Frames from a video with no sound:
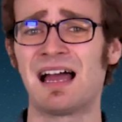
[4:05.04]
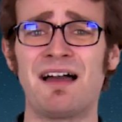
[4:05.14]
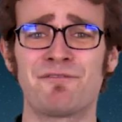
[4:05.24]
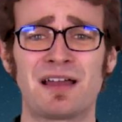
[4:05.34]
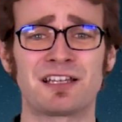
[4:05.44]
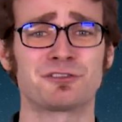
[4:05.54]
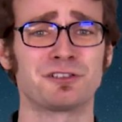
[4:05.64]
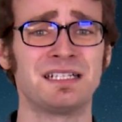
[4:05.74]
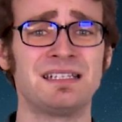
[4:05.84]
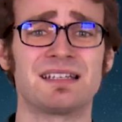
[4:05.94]
at
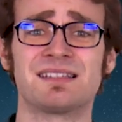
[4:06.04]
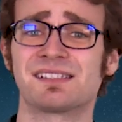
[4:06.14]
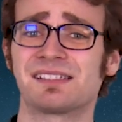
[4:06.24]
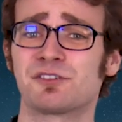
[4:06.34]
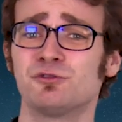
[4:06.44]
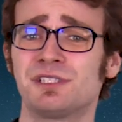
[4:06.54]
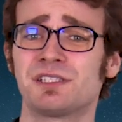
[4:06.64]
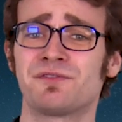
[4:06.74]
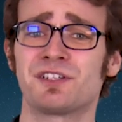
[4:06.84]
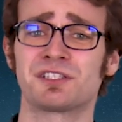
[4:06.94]
Valladolid in the Segunda
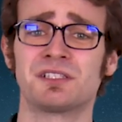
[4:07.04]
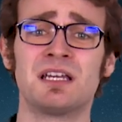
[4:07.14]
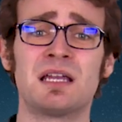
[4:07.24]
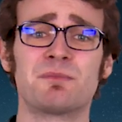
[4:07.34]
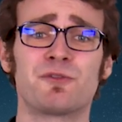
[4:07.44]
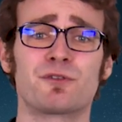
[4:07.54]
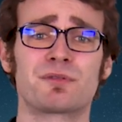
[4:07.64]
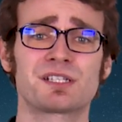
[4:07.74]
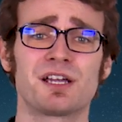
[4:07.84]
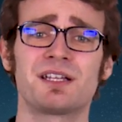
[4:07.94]
Division before
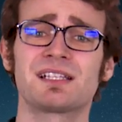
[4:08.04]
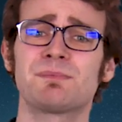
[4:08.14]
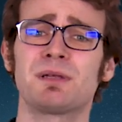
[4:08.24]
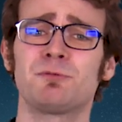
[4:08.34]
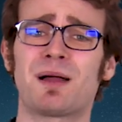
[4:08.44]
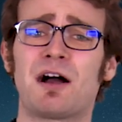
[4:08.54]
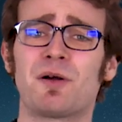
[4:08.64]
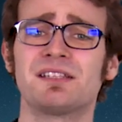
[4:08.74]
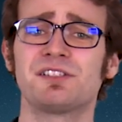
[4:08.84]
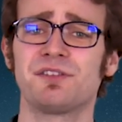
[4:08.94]
returning to Bilbao
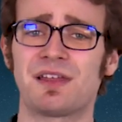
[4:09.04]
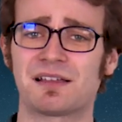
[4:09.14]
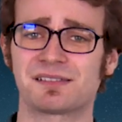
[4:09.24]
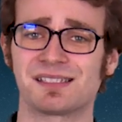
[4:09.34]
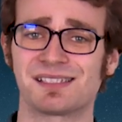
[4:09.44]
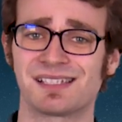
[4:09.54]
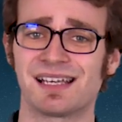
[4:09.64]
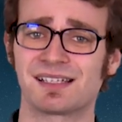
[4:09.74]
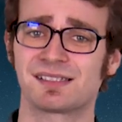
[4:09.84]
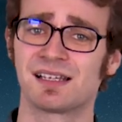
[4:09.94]
in
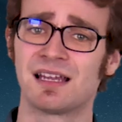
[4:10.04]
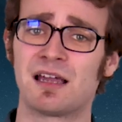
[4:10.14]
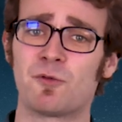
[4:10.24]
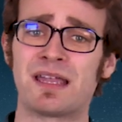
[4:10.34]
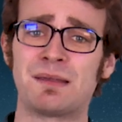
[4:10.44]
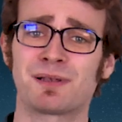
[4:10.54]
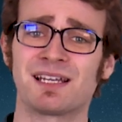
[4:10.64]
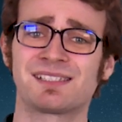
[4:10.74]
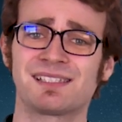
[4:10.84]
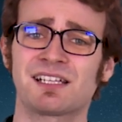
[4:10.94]
2006, where he
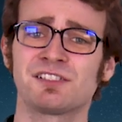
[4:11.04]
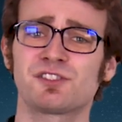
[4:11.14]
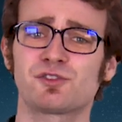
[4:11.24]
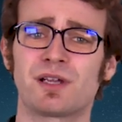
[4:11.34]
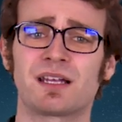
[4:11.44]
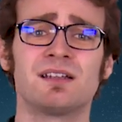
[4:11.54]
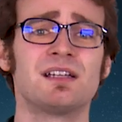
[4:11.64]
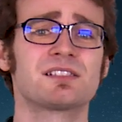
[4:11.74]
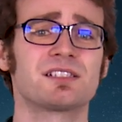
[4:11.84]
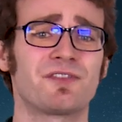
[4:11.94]
played second string
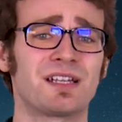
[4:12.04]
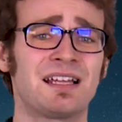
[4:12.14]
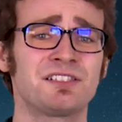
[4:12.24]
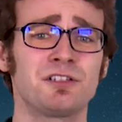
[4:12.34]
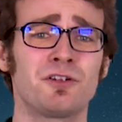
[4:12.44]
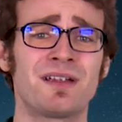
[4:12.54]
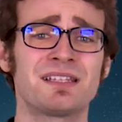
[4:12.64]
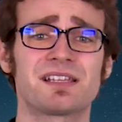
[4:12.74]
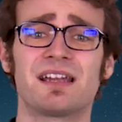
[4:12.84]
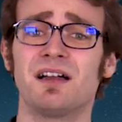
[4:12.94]
to Fernando
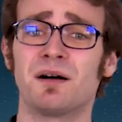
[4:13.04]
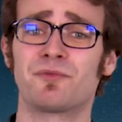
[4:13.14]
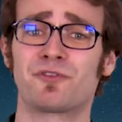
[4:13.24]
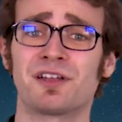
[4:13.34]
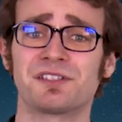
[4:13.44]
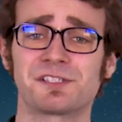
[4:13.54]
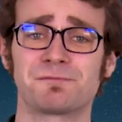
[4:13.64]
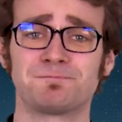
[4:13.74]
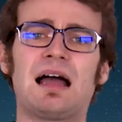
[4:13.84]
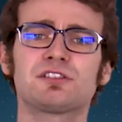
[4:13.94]
Llorente up front.
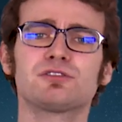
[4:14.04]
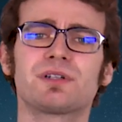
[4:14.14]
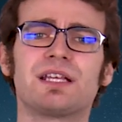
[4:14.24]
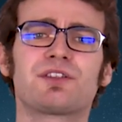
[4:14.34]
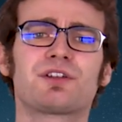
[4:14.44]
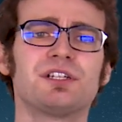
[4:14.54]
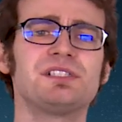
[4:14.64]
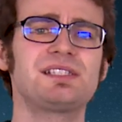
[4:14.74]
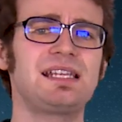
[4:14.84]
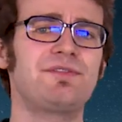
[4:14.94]
Aduriz
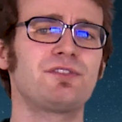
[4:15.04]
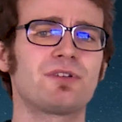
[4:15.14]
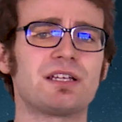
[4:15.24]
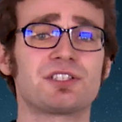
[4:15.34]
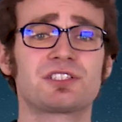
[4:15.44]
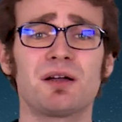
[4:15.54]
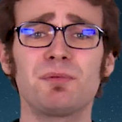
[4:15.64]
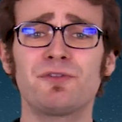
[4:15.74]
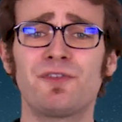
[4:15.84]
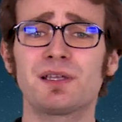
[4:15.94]
couldn't even reach
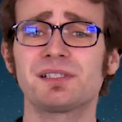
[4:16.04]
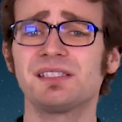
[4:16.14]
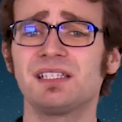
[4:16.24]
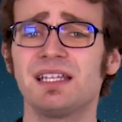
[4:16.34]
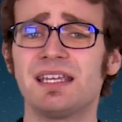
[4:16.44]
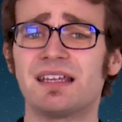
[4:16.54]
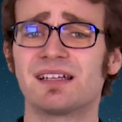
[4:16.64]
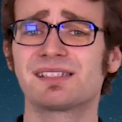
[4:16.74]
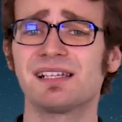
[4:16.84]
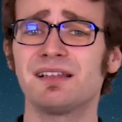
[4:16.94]
double figures in the league
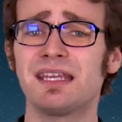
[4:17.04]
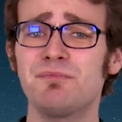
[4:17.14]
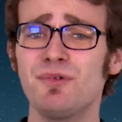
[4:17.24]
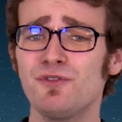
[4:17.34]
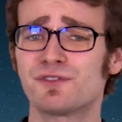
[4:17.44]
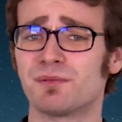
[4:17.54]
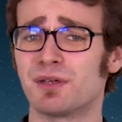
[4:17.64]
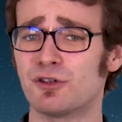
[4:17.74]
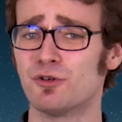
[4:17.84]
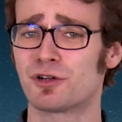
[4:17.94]
until he moved to
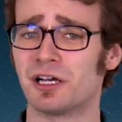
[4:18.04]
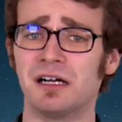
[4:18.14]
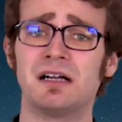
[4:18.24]
Mallorca,